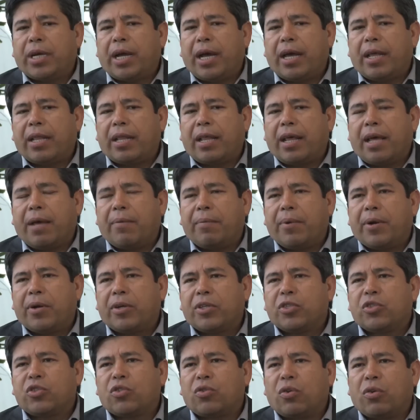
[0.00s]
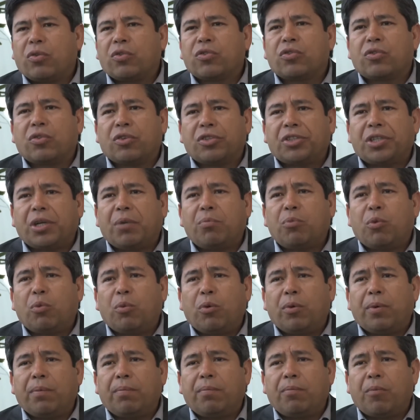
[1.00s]
had a very strong
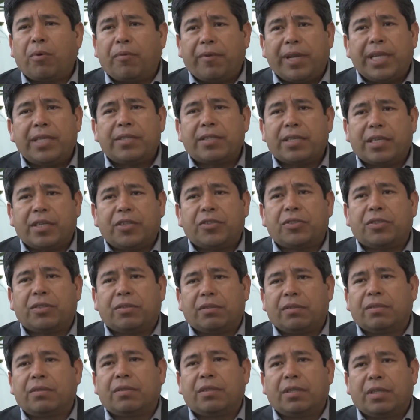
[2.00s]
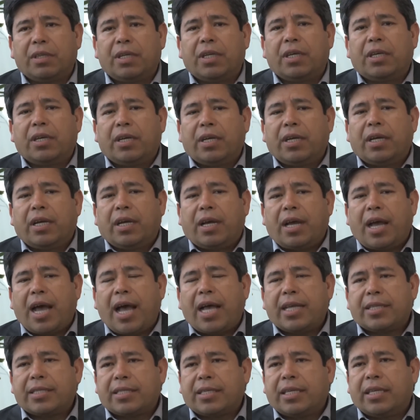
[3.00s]
social mobilization
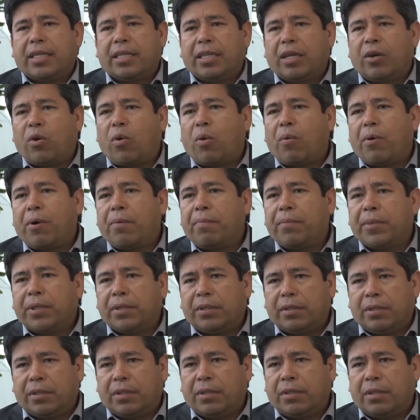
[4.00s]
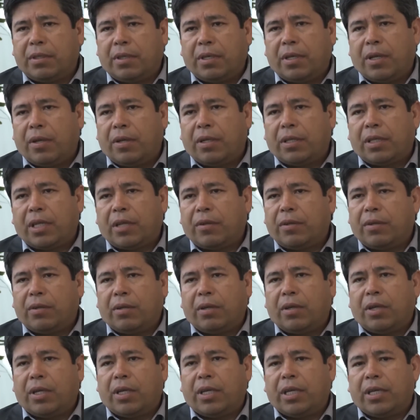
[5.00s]
asking the government,
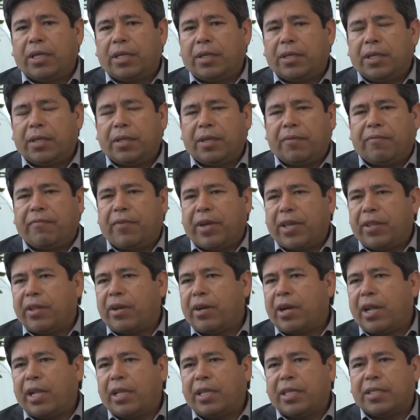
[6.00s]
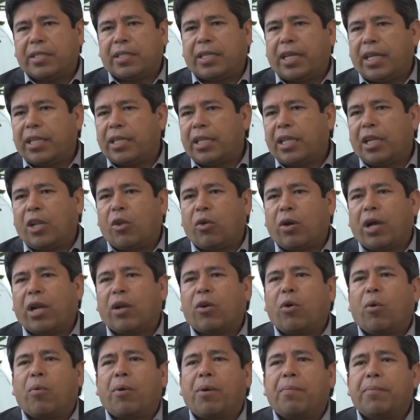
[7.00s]
eh, the federal, the state, and local
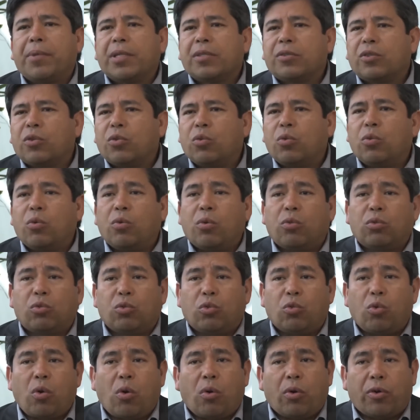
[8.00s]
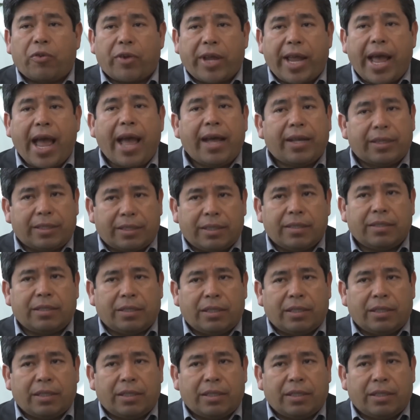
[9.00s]
governments to, to react.